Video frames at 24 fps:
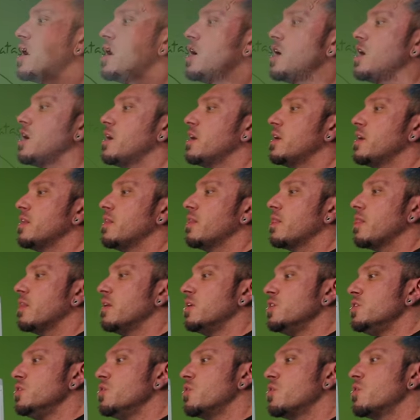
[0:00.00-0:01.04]
uh,
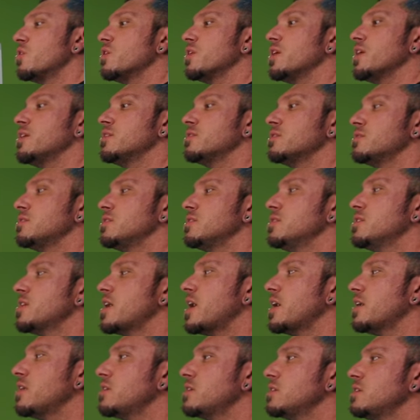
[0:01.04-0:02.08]

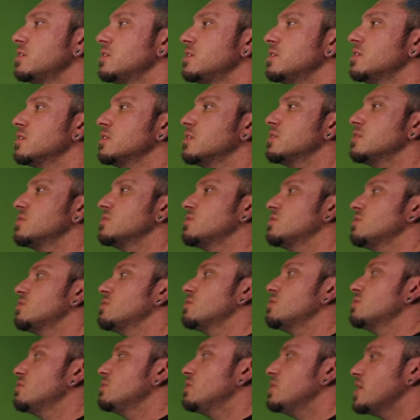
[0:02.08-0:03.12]
nor-androstenediol goes
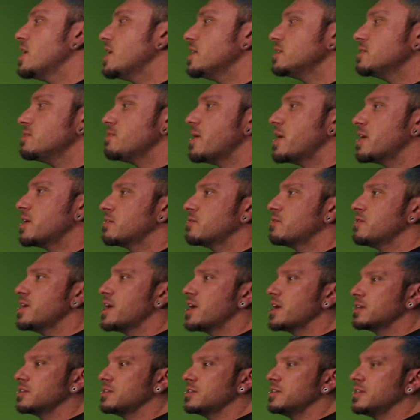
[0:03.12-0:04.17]
through the enzymatic
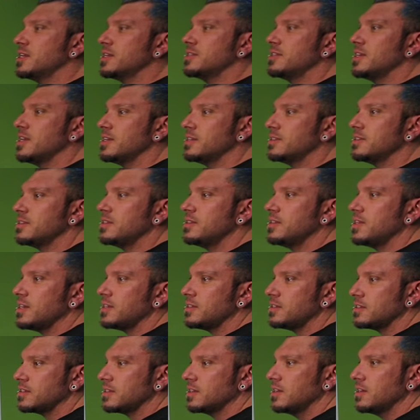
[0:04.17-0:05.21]
reaction that takes
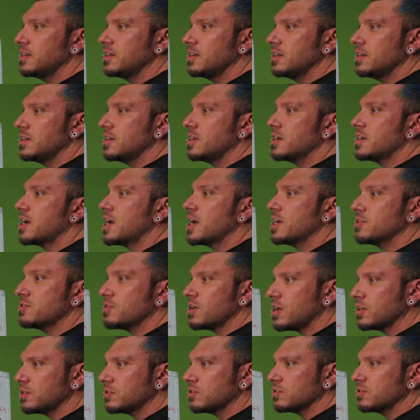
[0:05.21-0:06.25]
this
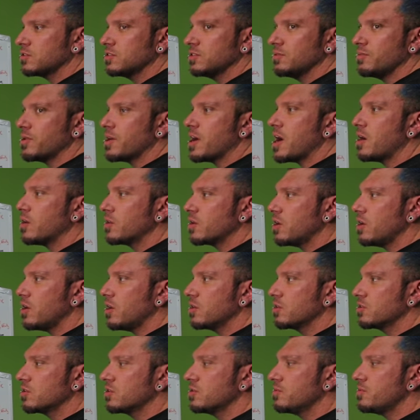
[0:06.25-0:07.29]
hydroxyl group or
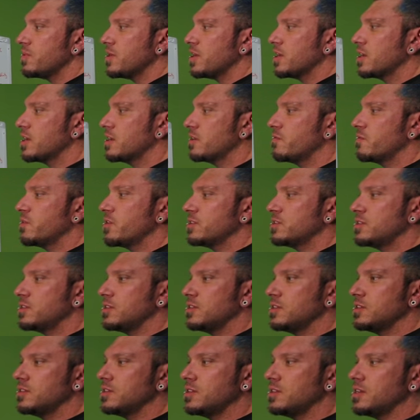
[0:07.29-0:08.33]
alcohol group and converts it
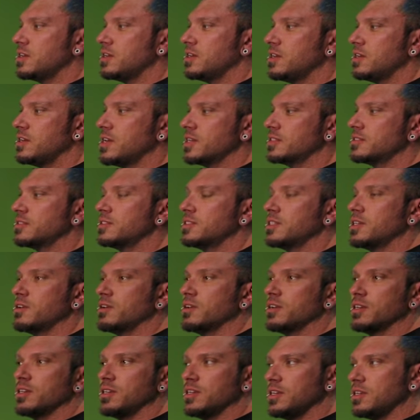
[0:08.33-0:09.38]
into the
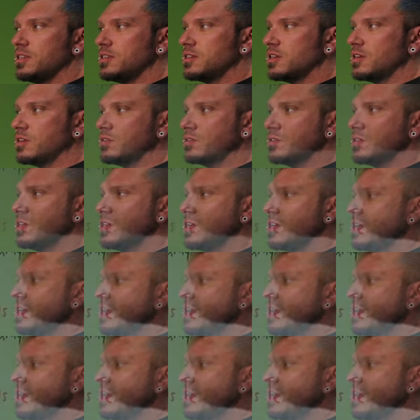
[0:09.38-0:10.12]
necessary ketone